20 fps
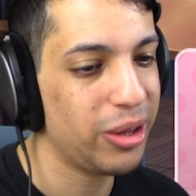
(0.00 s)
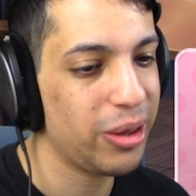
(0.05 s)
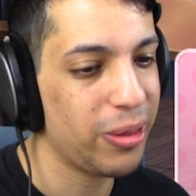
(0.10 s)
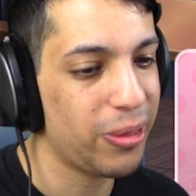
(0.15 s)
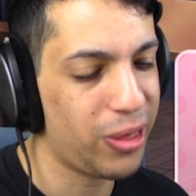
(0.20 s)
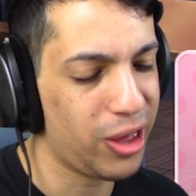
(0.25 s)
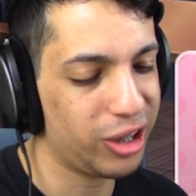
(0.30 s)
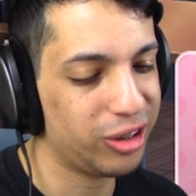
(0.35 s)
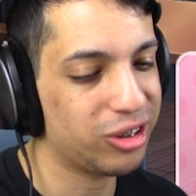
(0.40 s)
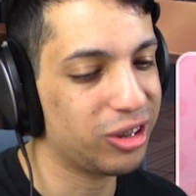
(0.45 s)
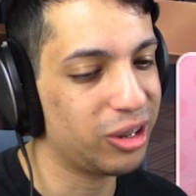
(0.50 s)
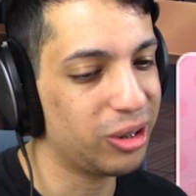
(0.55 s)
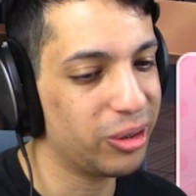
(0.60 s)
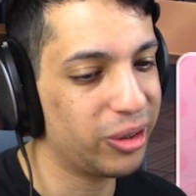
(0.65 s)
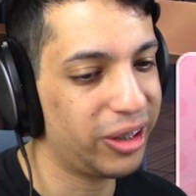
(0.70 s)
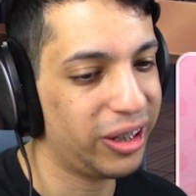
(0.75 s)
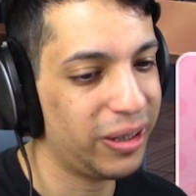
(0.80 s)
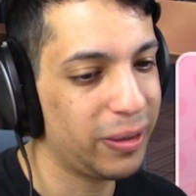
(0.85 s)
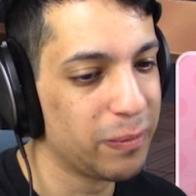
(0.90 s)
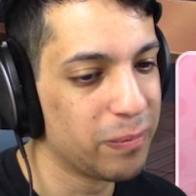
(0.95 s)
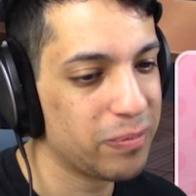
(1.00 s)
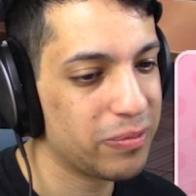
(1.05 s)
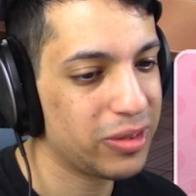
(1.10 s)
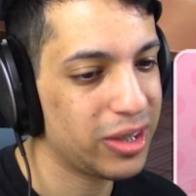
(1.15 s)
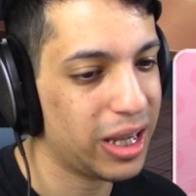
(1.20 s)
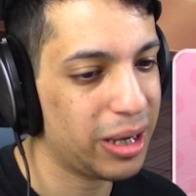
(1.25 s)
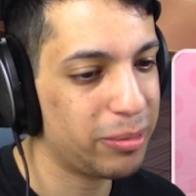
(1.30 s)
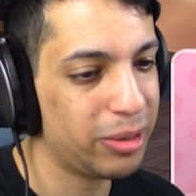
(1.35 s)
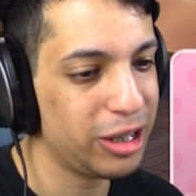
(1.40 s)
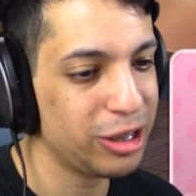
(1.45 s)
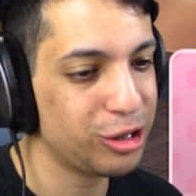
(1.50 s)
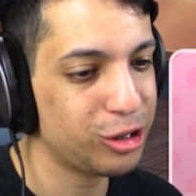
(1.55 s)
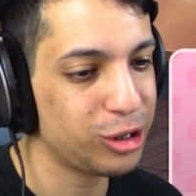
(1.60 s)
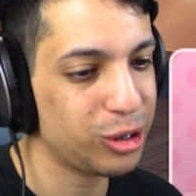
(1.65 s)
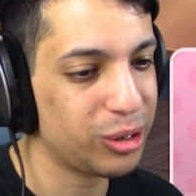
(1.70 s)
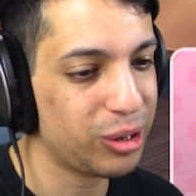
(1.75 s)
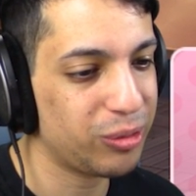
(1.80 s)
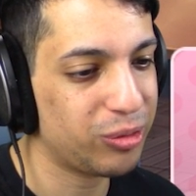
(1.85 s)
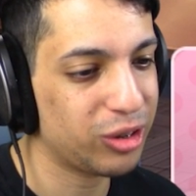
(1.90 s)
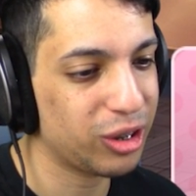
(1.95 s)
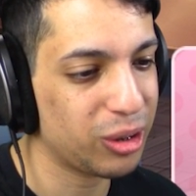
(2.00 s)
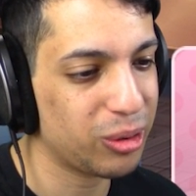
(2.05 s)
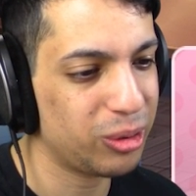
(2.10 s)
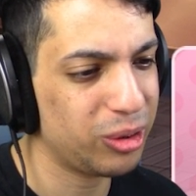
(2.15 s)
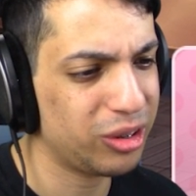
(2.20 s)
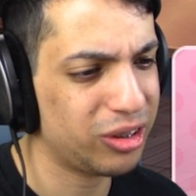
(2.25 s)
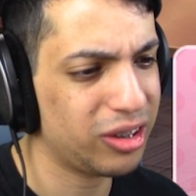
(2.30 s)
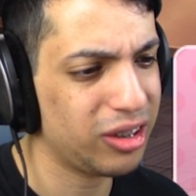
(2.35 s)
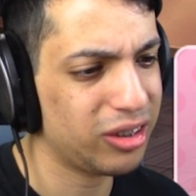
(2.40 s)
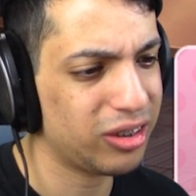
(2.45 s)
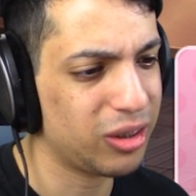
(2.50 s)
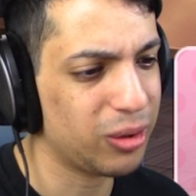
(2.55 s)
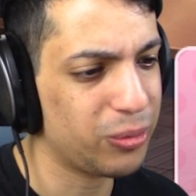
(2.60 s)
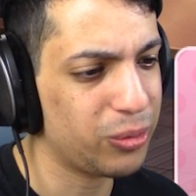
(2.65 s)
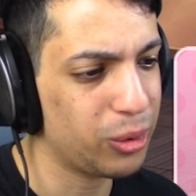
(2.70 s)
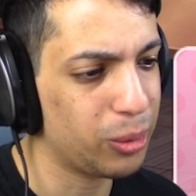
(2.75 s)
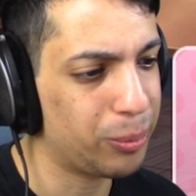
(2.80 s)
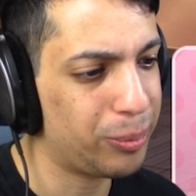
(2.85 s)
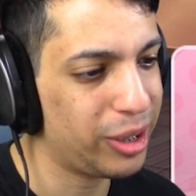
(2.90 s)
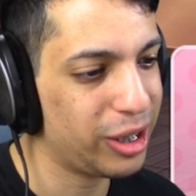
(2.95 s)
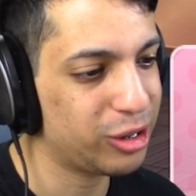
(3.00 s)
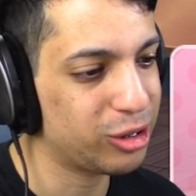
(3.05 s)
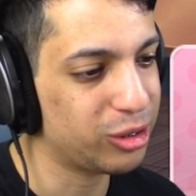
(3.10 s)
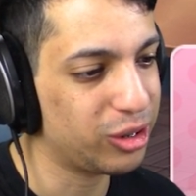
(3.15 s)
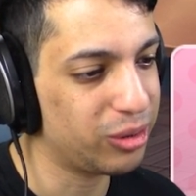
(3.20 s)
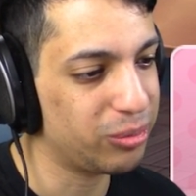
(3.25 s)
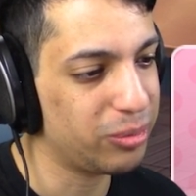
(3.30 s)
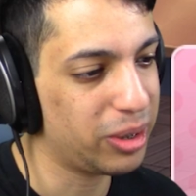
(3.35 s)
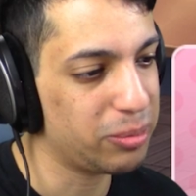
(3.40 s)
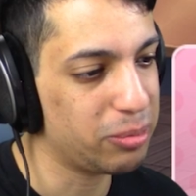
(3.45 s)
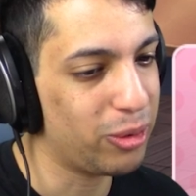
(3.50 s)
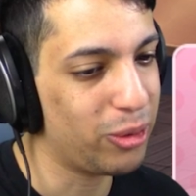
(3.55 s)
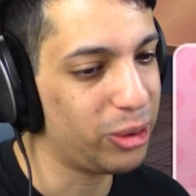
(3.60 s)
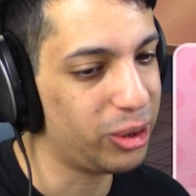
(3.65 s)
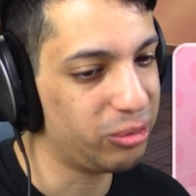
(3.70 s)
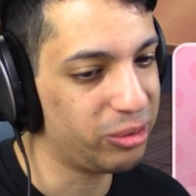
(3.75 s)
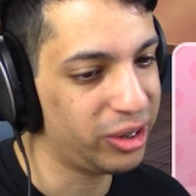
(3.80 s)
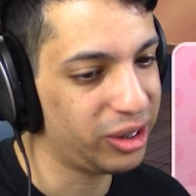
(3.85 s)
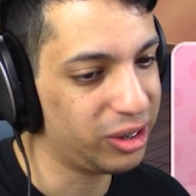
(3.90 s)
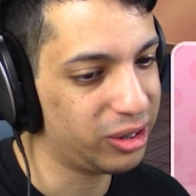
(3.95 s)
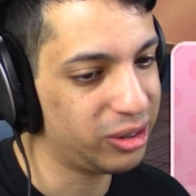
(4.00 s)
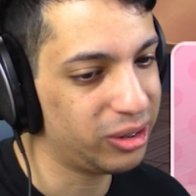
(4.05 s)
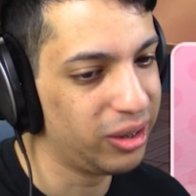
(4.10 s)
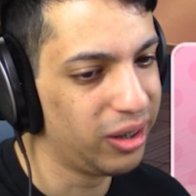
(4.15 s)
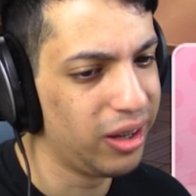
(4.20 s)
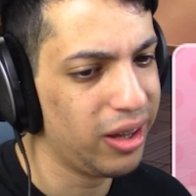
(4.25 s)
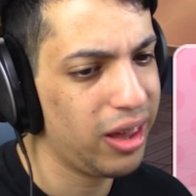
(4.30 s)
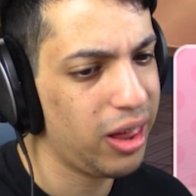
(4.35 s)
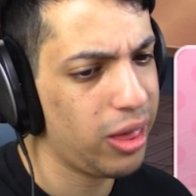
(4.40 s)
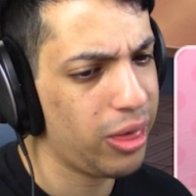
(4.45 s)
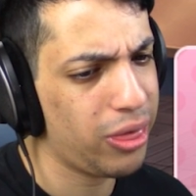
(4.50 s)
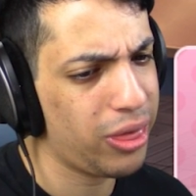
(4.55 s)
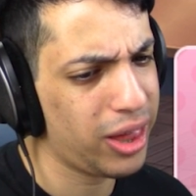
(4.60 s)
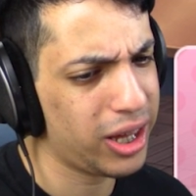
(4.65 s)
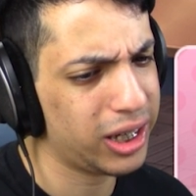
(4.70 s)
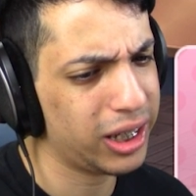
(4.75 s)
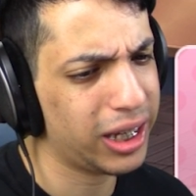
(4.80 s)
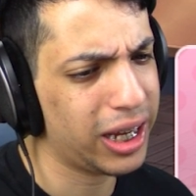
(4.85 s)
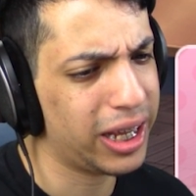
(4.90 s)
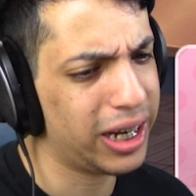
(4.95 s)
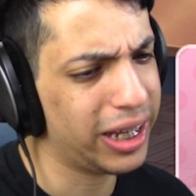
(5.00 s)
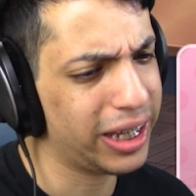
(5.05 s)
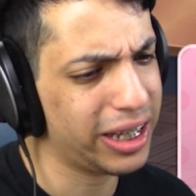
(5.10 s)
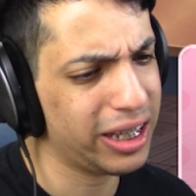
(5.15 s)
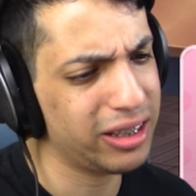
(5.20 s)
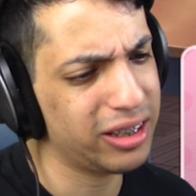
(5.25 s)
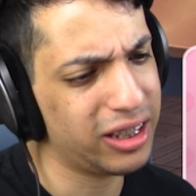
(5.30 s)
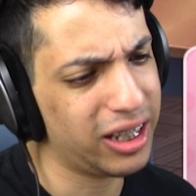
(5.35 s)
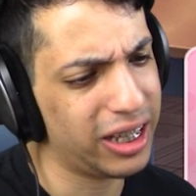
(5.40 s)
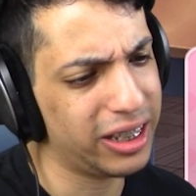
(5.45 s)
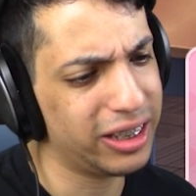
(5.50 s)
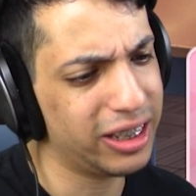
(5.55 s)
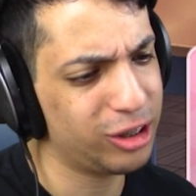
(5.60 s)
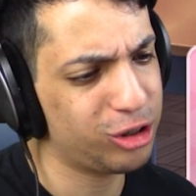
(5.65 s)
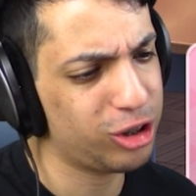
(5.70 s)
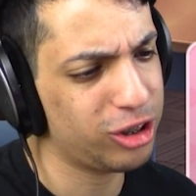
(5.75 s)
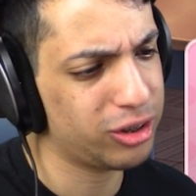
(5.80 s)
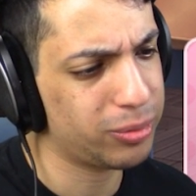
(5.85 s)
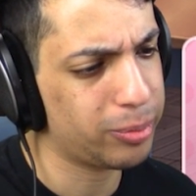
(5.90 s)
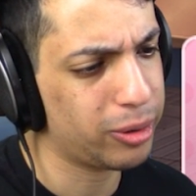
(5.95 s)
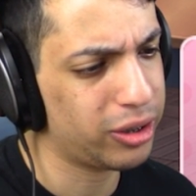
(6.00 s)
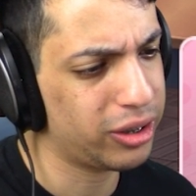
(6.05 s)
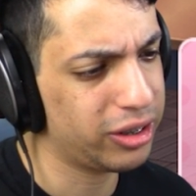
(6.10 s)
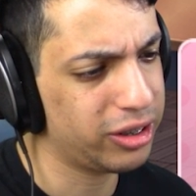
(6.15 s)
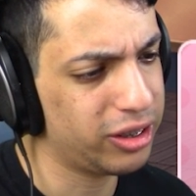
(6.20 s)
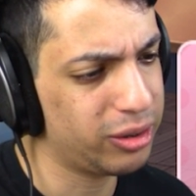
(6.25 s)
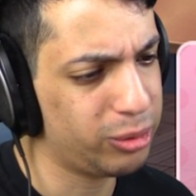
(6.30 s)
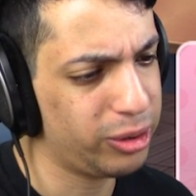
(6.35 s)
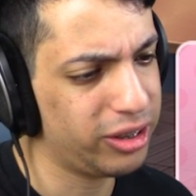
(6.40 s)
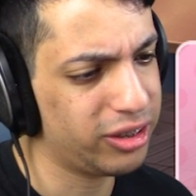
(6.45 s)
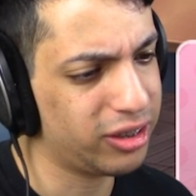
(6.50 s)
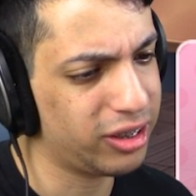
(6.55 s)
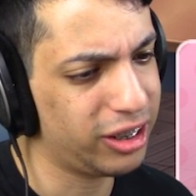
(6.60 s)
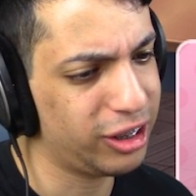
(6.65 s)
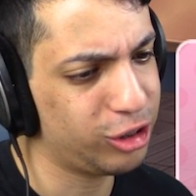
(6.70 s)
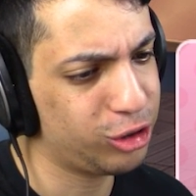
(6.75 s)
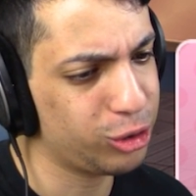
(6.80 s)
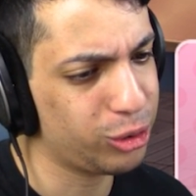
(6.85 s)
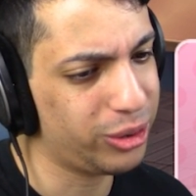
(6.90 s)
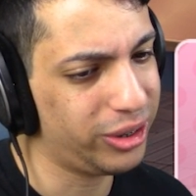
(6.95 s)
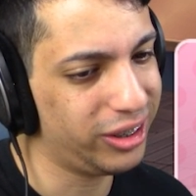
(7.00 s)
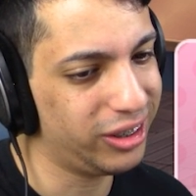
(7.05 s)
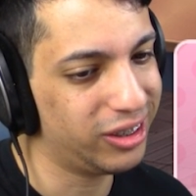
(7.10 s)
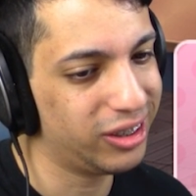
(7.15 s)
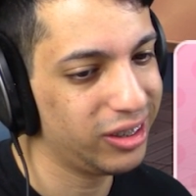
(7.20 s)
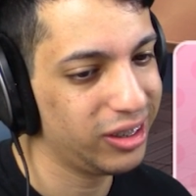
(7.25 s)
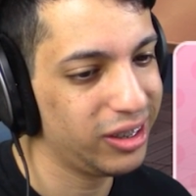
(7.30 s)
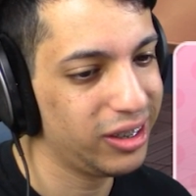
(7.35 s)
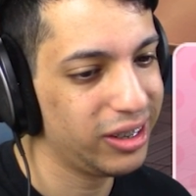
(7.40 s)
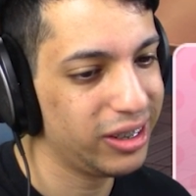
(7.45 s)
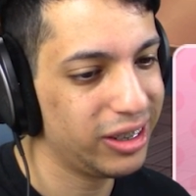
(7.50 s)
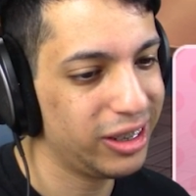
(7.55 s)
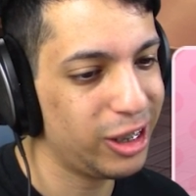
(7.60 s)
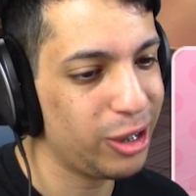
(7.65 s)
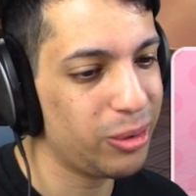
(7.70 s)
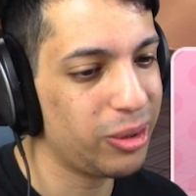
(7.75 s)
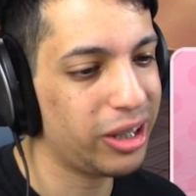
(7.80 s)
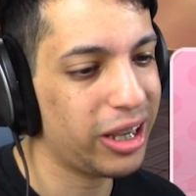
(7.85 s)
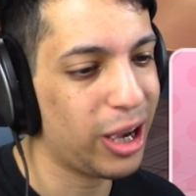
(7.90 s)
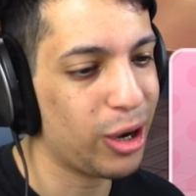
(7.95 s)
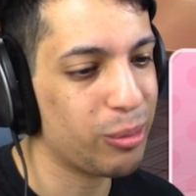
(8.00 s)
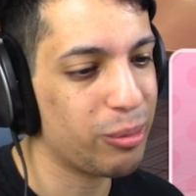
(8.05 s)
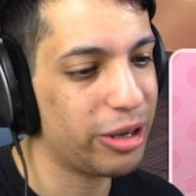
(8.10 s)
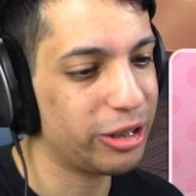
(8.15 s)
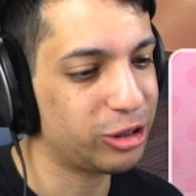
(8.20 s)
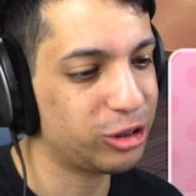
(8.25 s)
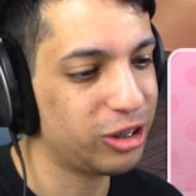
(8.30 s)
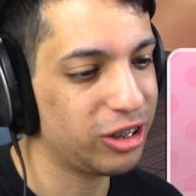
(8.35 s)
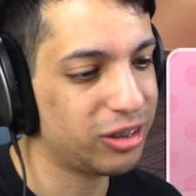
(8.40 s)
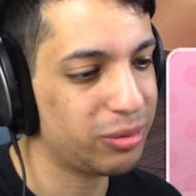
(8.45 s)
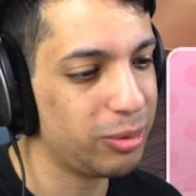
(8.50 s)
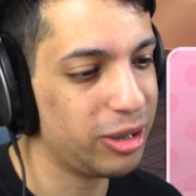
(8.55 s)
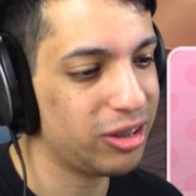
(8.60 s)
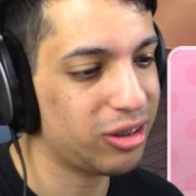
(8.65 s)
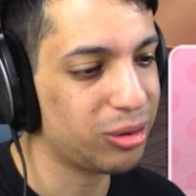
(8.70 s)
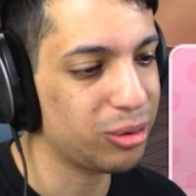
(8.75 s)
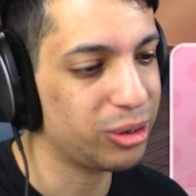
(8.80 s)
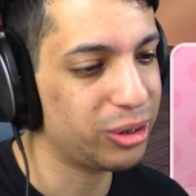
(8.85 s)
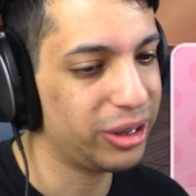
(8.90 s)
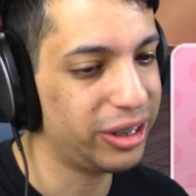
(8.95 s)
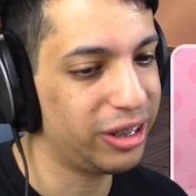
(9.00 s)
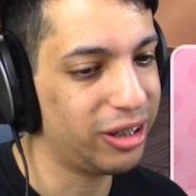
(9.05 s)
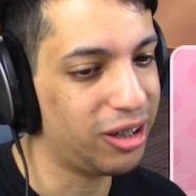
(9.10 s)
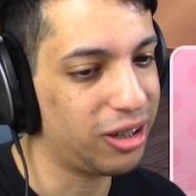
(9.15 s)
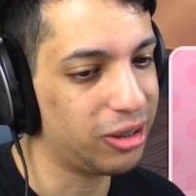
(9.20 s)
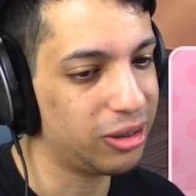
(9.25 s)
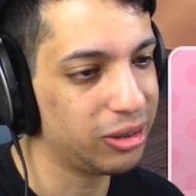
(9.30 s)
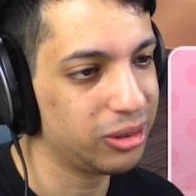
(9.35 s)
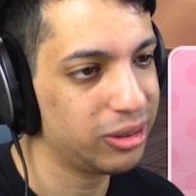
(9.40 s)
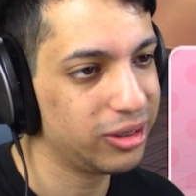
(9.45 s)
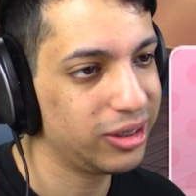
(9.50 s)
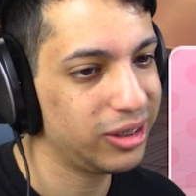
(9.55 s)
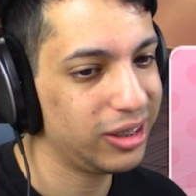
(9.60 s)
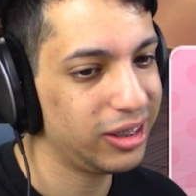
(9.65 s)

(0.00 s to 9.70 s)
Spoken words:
Thanks, Sayori. I'm not sure if Sayori sees the full picture of my motive here. Then again, I can't deny that she's part of the reason I joined, knowing how much this means to her and all.